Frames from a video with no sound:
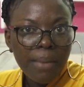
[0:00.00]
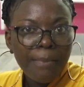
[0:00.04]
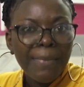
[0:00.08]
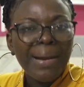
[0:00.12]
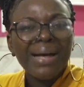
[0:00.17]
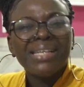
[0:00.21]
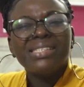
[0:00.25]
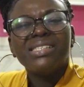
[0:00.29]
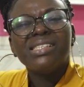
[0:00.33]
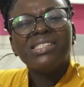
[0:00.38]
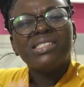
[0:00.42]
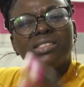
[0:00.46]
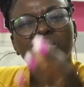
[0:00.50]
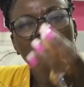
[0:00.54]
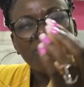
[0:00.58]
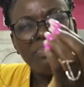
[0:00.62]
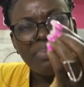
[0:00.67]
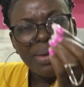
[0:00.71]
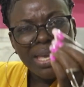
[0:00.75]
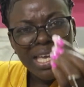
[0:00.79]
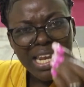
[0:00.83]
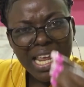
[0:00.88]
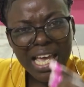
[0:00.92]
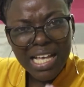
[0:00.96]
but she's still
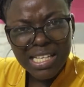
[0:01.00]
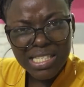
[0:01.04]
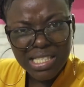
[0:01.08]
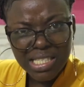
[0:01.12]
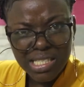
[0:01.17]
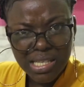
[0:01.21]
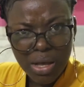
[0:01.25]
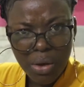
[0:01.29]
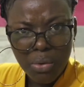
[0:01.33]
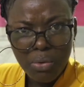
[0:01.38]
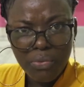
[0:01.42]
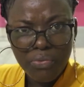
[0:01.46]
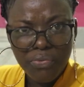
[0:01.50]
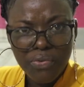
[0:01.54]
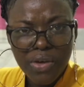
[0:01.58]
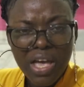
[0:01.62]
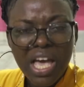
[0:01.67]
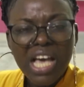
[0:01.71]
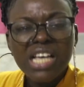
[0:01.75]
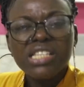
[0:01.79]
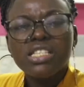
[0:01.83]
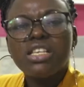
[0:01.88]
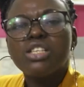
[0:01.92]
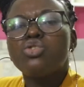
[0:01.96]
being herself.
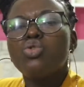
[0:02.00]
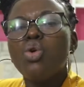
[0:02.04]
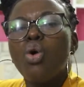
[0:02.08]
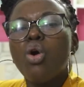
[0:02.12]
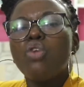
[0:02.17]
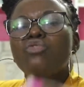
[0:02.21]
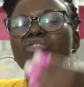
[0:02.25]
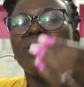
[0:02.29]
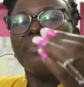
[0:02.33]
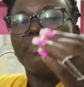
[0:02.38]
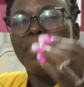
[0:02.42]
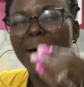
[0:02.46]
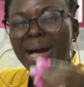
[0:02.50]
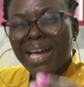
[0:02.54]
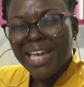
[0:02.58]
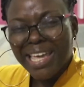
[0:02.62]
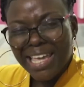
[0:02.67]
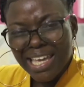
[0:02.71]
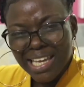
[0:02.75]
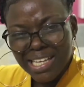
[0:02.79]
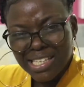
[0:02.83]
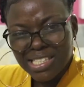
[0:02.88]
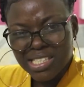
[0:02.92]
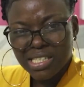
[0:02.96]
She's not over
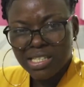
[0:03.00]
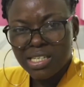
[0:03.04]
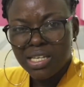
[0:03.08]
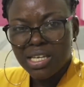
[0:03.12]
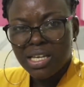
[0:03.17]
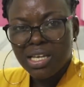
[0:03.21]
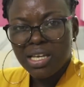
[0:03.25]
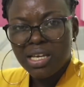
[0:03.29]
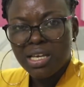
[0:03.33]
packaging.